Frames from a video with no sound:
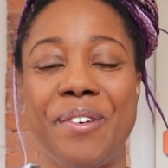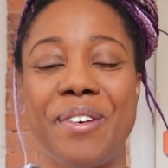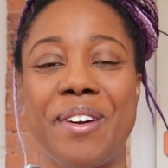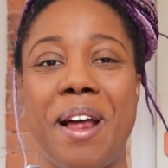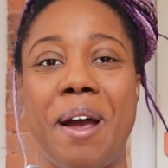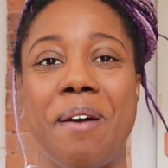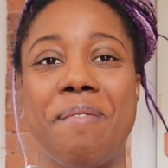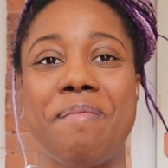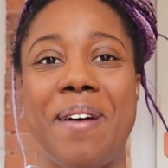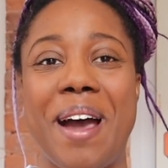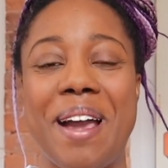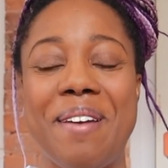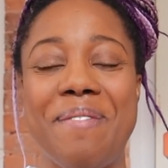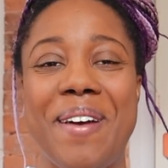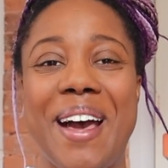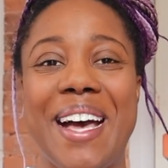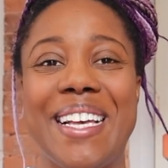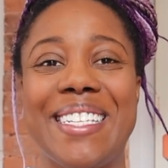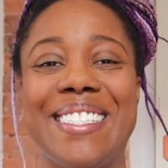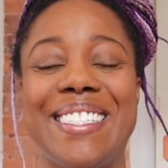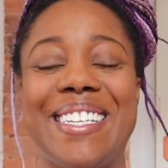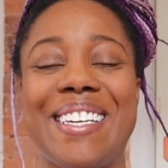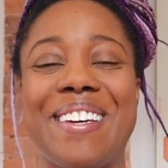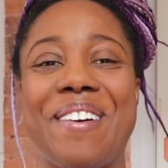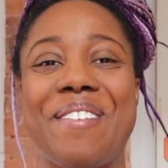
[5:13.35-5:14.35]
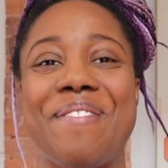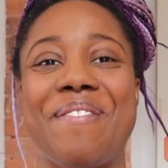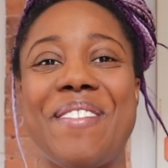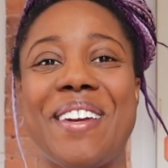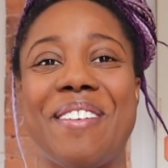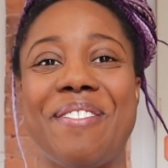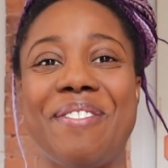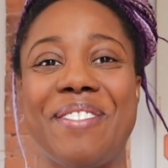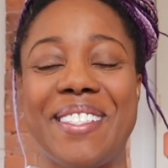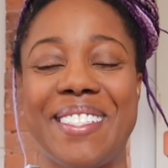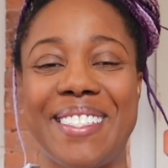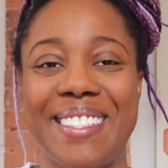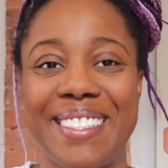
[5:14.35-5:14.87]
We're not bypassing our
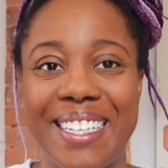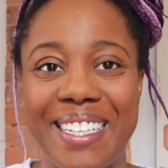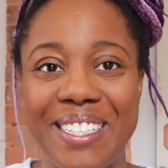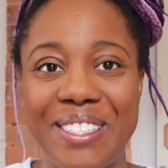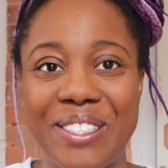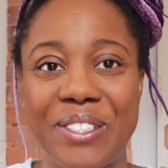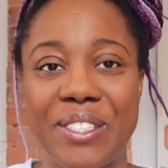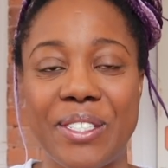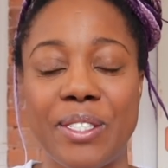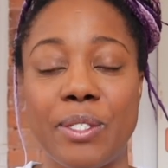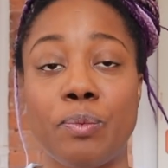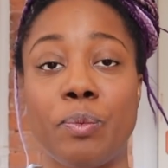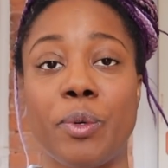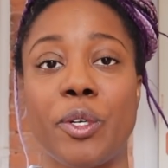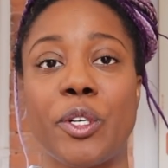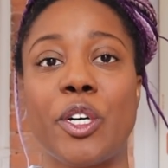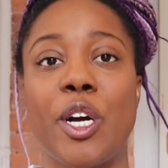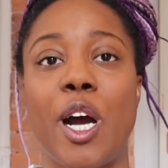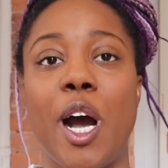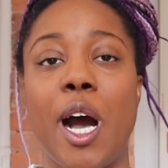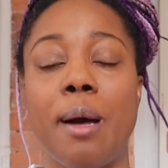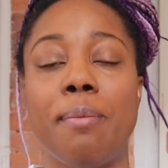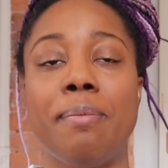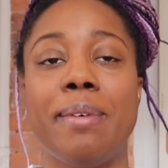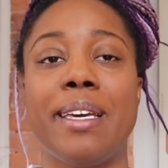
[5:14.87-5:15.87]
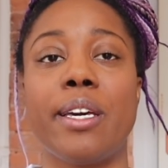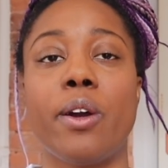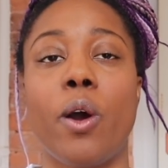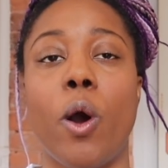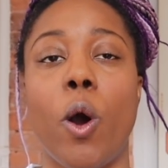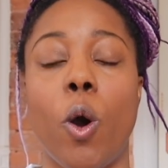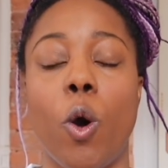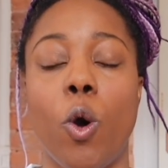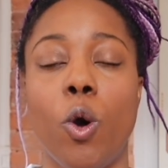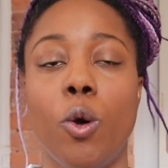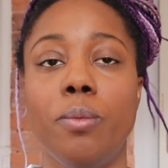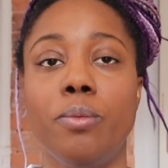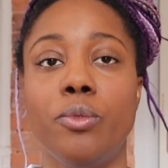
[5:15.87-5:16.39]
manifestations. We're coming
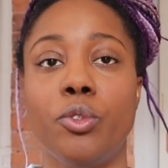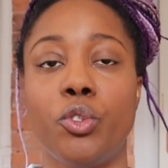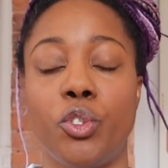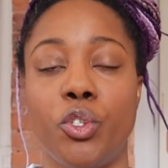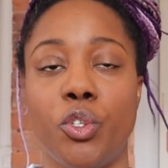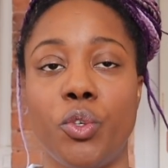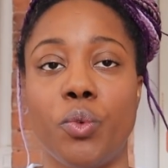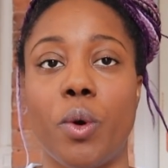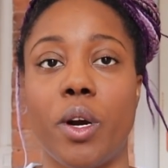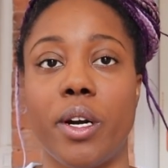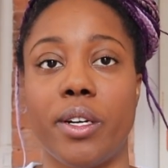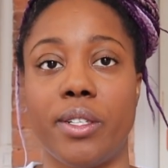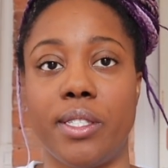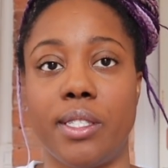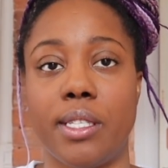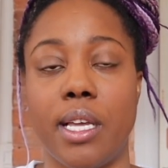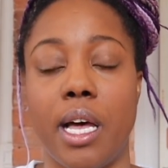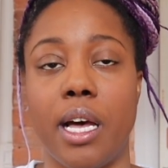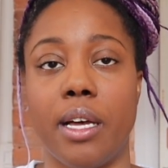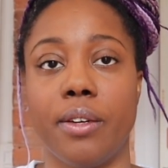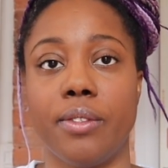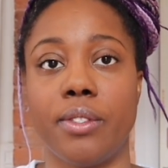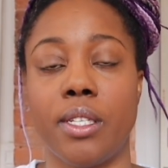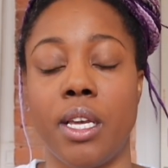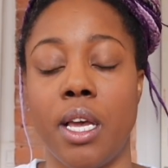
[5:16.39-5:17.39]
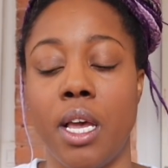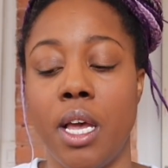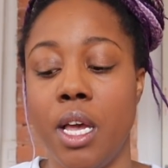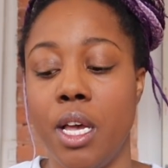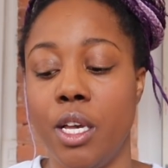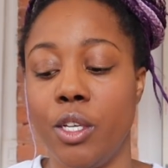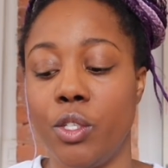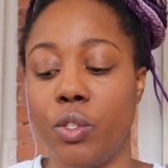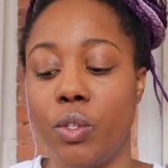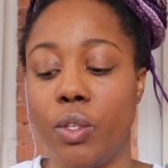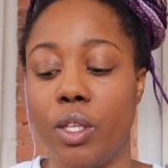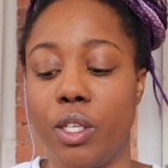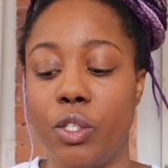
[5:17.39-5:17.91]
home to ourselves.
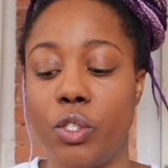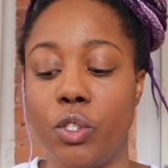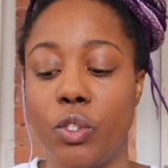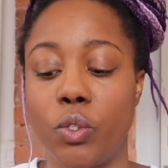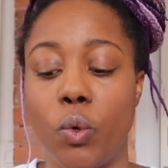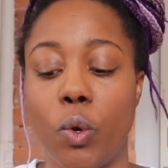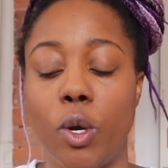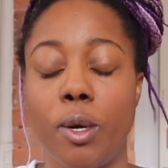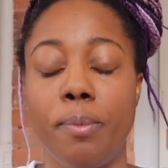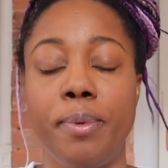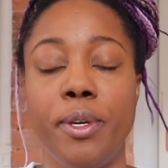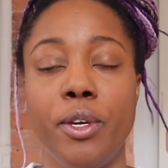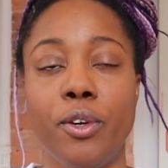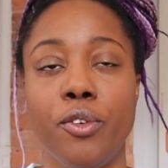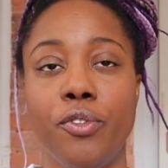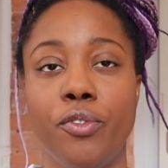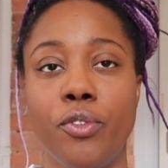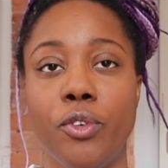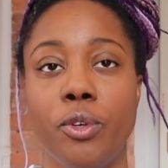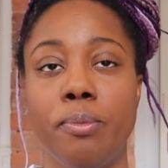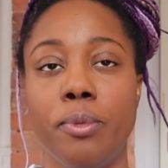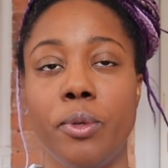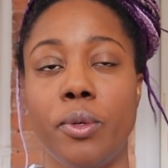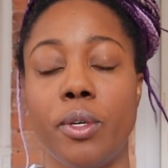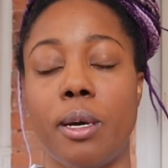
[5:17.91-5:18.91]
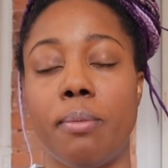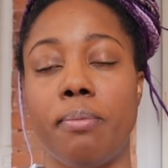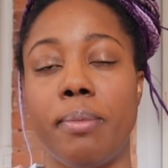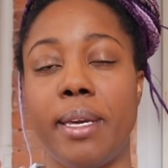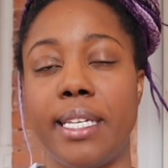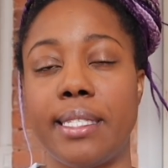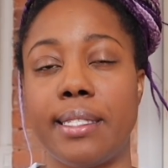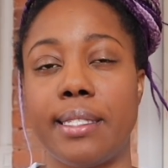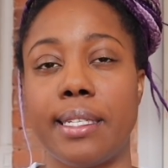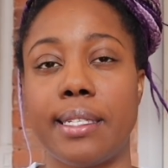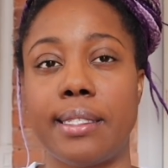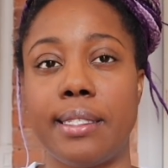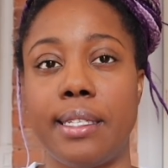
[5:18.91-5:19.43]
So the Scorpio full moon on May
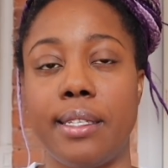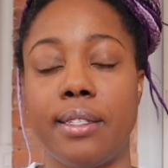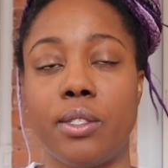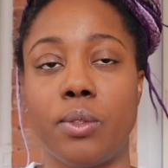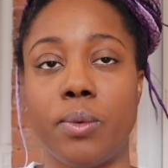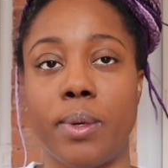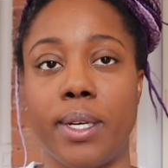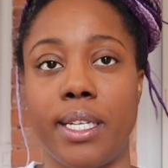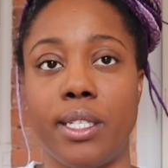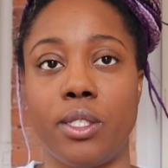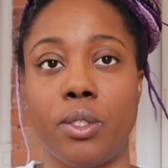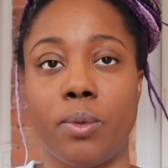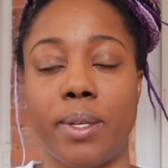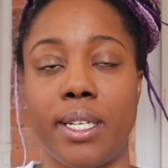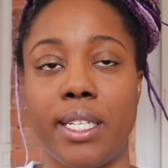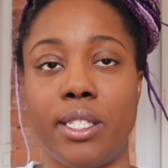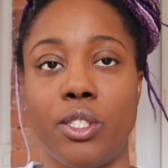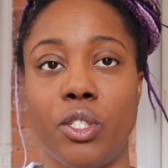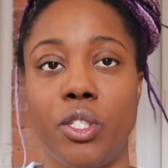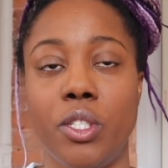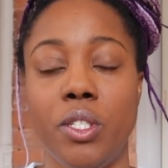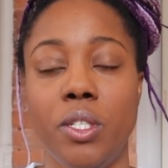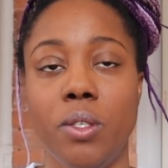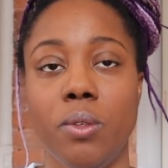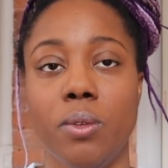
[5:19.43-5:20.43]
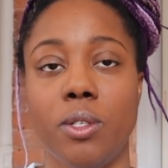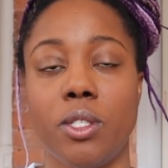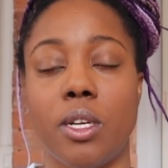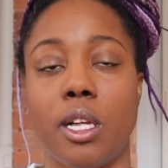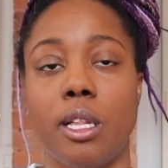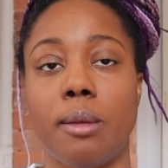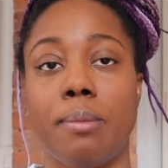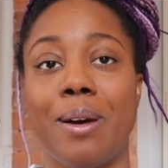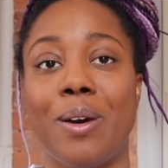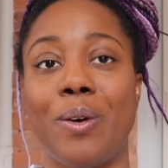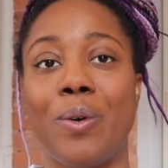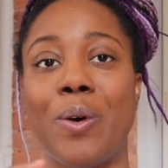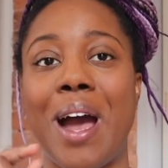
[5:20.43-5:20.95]
16th, 2022 is all
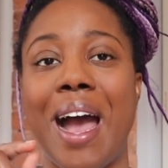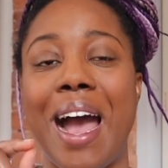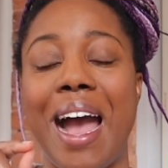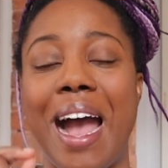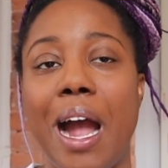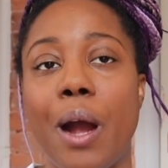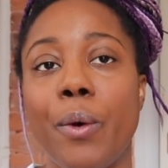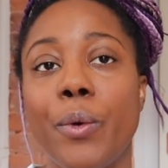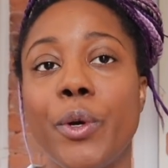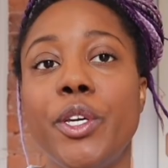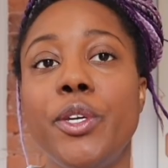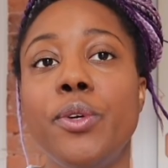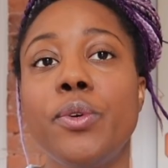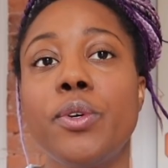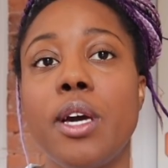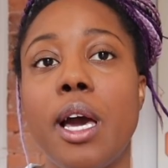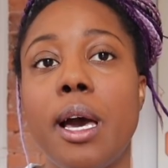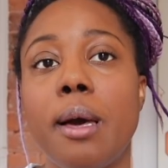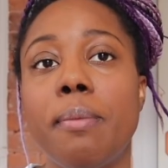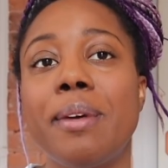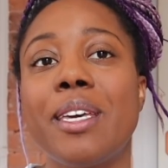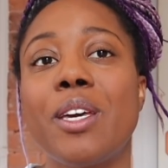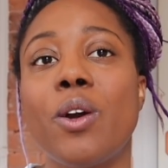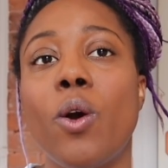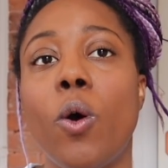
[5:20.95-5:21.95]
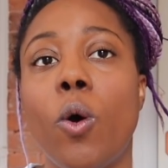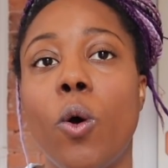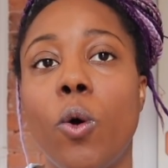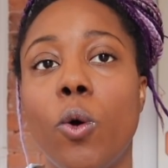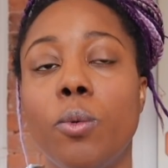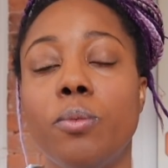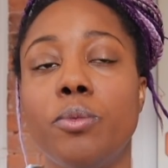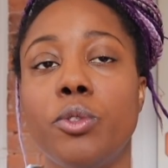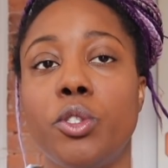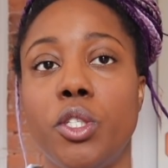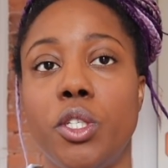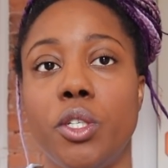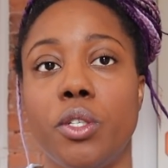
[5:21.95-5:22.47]
about how are you coming
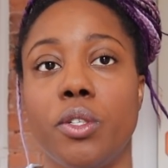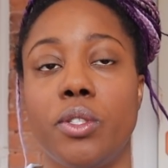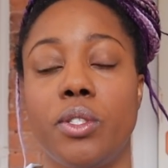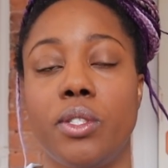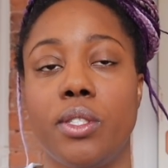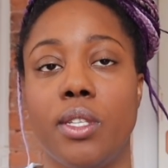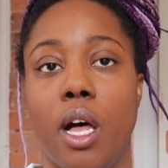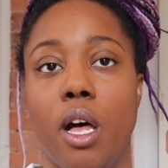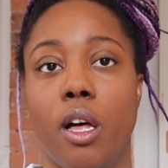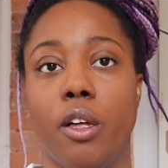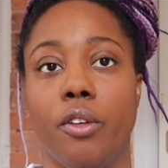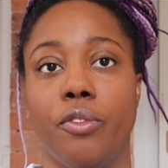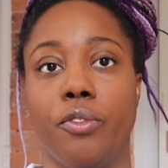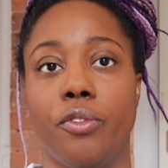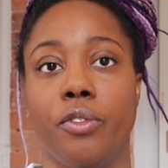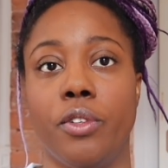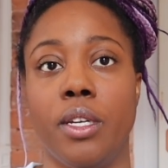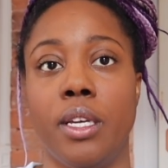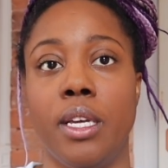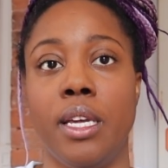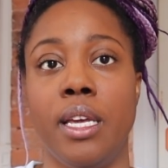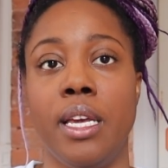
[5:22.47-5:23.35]
home to yourself?